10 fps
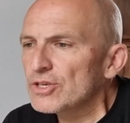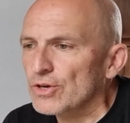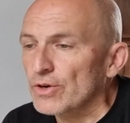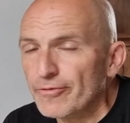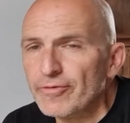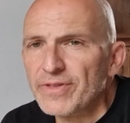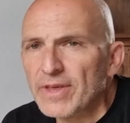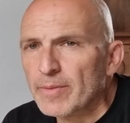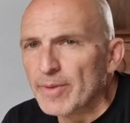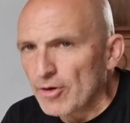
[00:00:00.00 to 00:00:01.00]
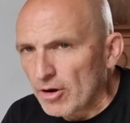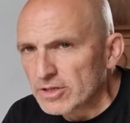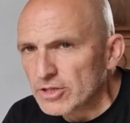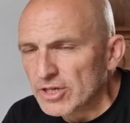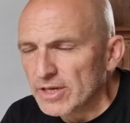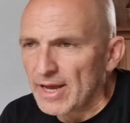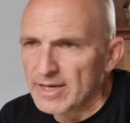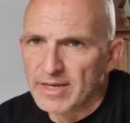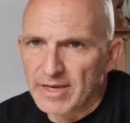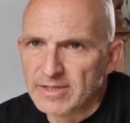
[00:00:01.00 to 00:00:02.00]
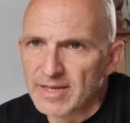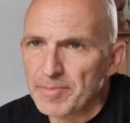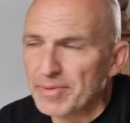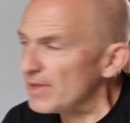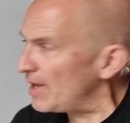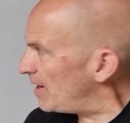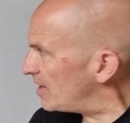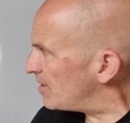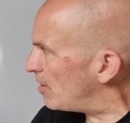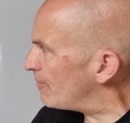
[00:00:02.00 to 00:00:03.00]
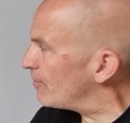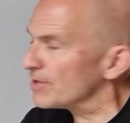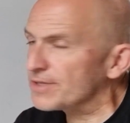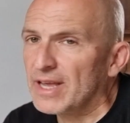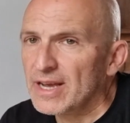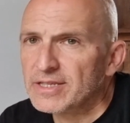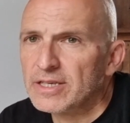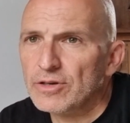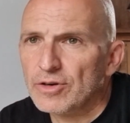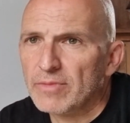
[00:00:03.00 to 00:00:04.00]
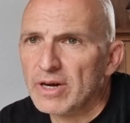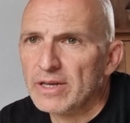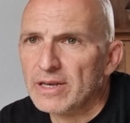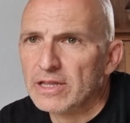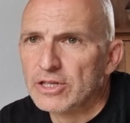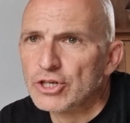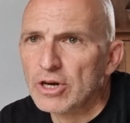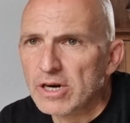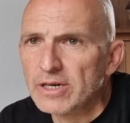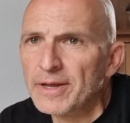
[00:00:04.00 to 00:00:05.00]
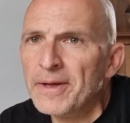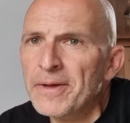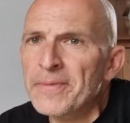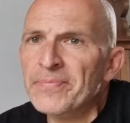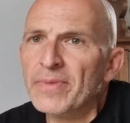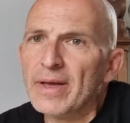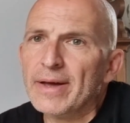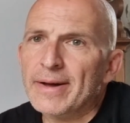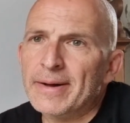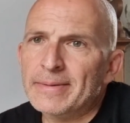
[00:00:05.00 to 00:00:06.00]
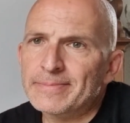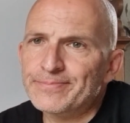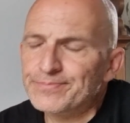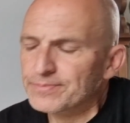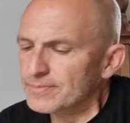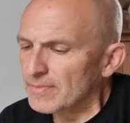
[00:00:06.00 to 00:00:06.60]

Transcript: So if we think about oxygen as an example and as our first guess here on my little chart, you